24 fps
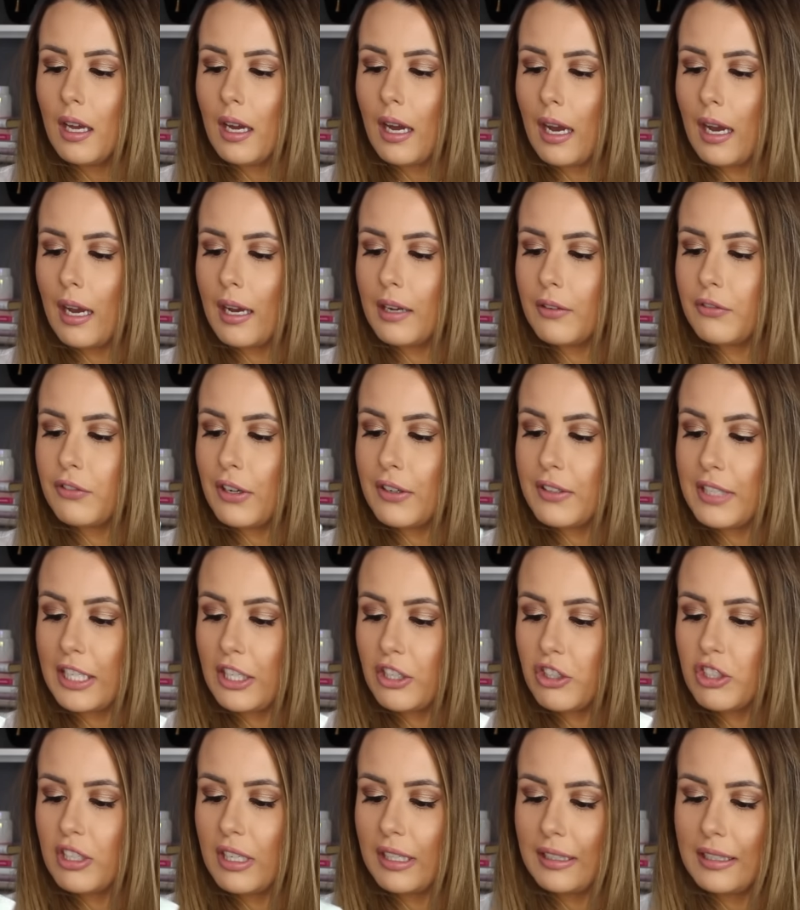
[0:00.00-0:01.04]
uh,
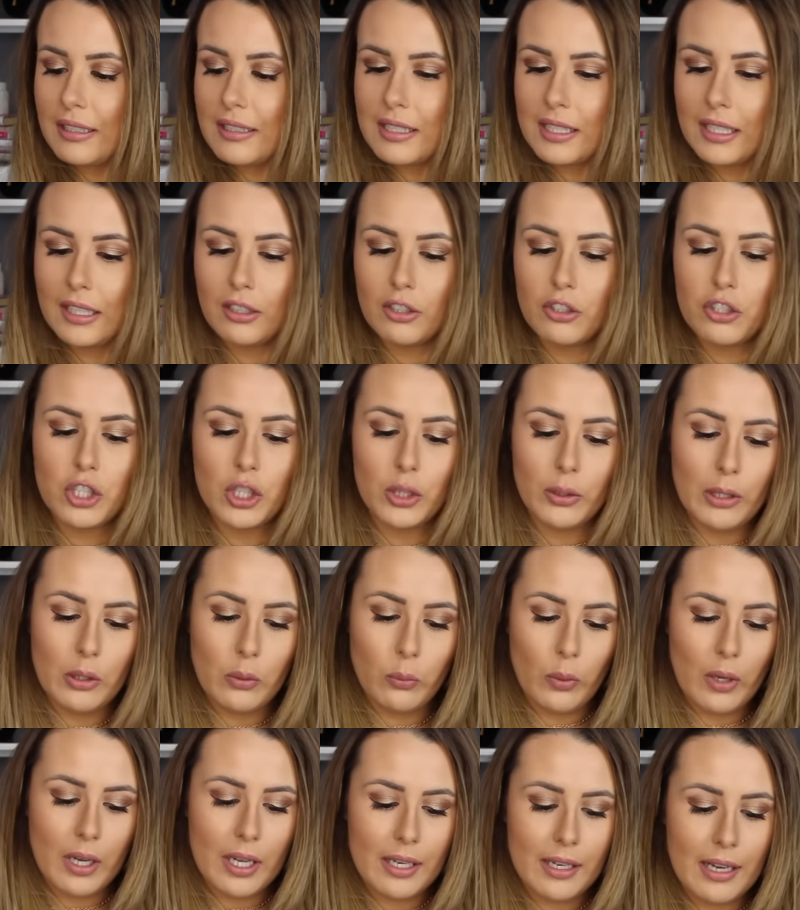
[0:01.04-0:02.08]
foundation and concealer two
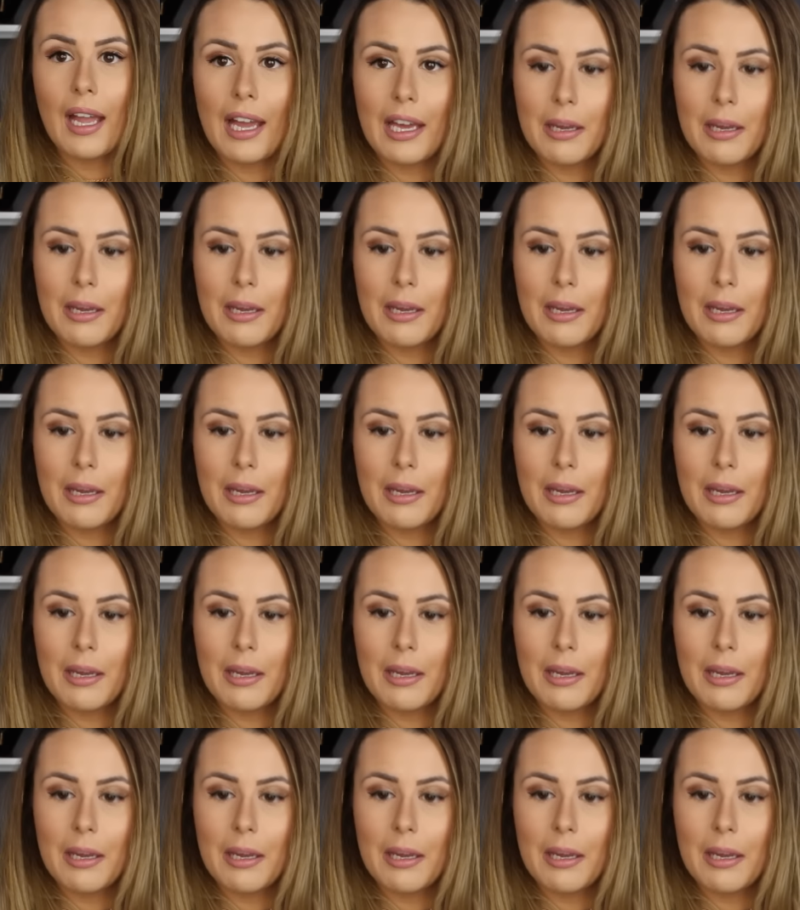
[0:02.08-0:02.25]
in one.